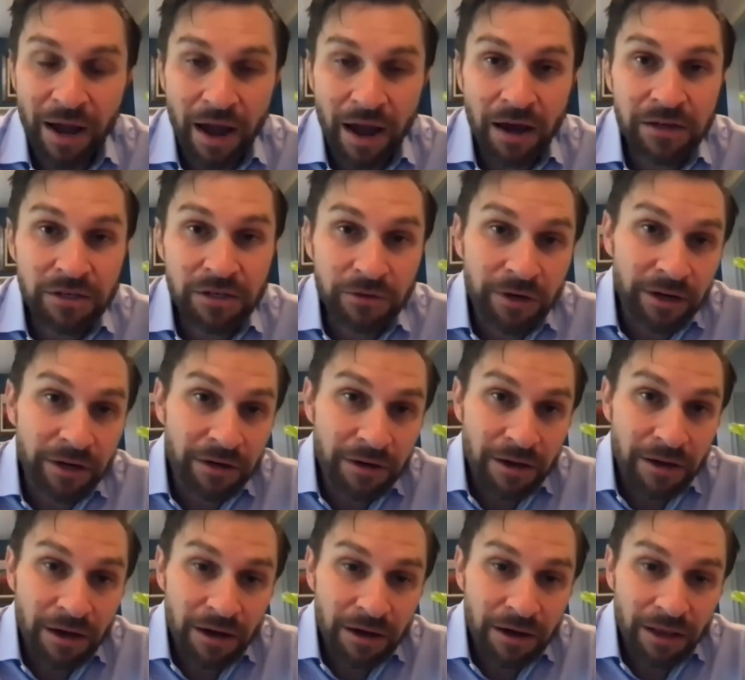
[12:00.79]
I do it,
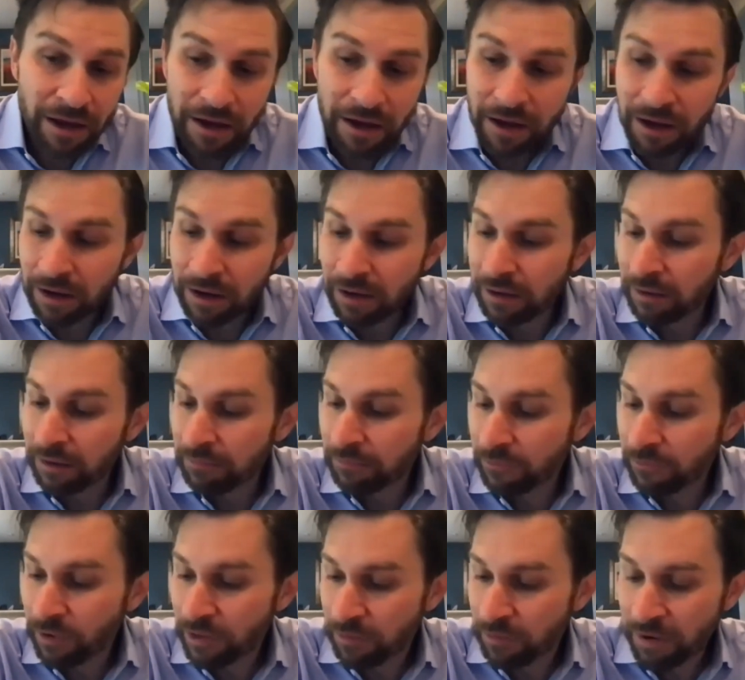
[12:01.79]
uh,
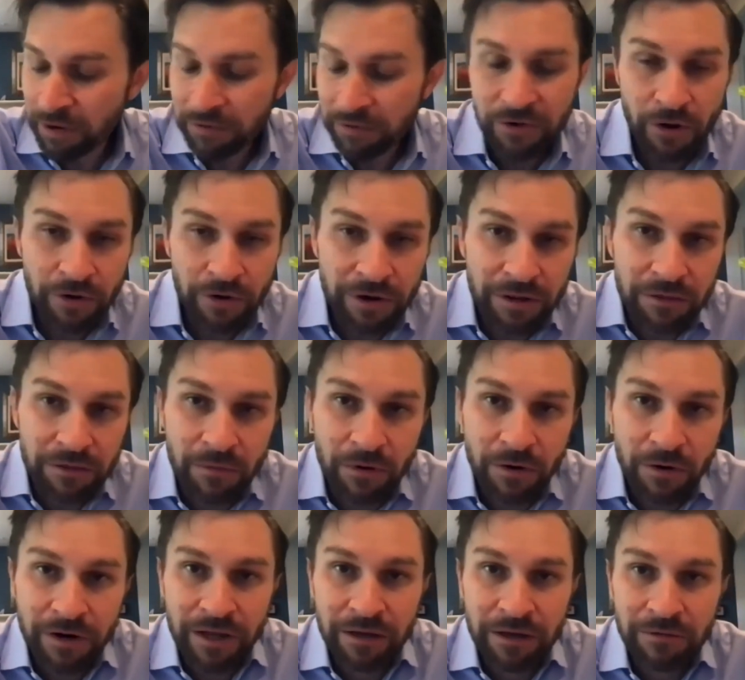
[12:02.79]
with a bit of yogurt in the
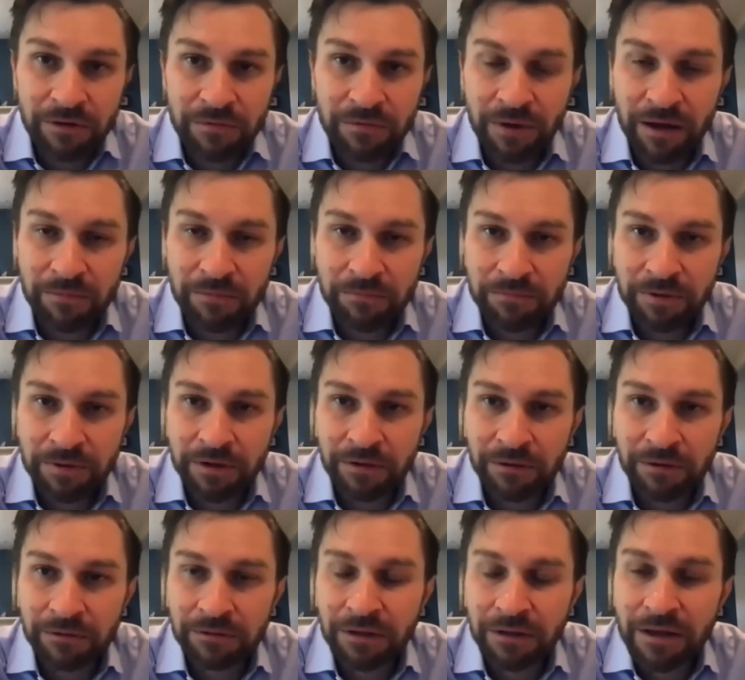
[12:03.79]
morning with my
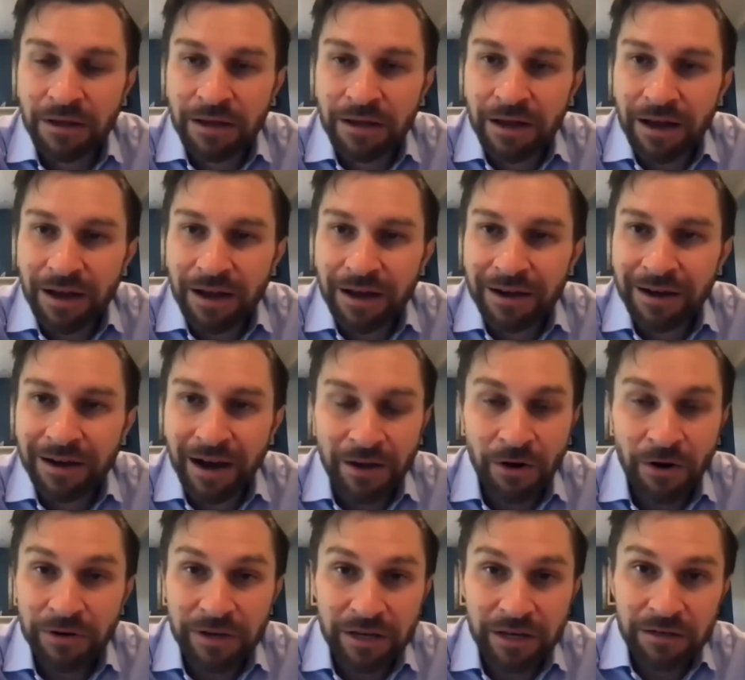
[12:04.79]
pill, uh, I
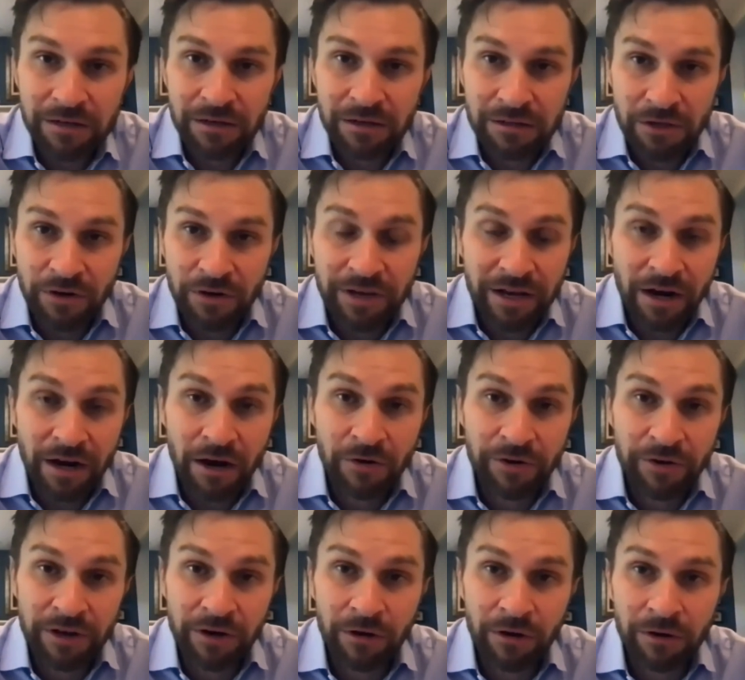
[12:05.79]
don't get, don't get hungry
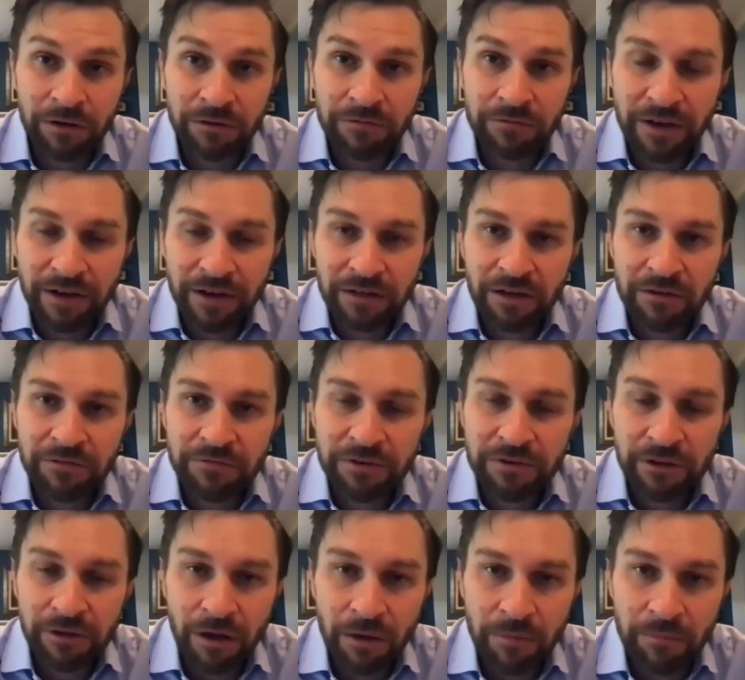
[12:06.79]
at all. In fact, I feel a
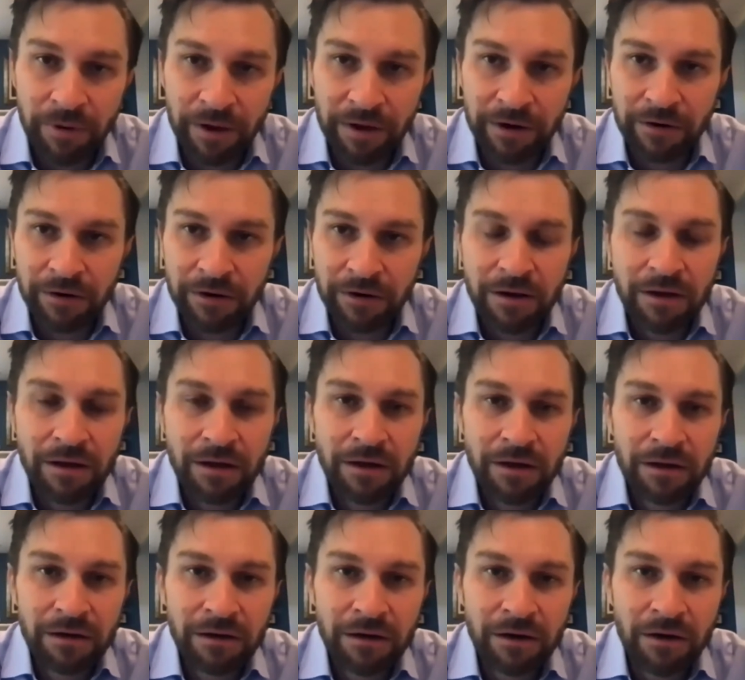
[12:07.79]
lot better
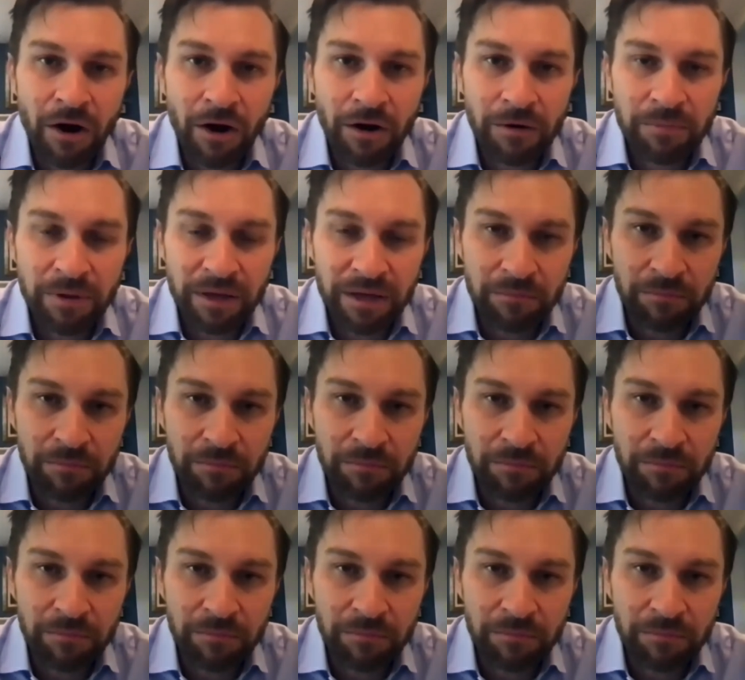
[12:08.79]
not being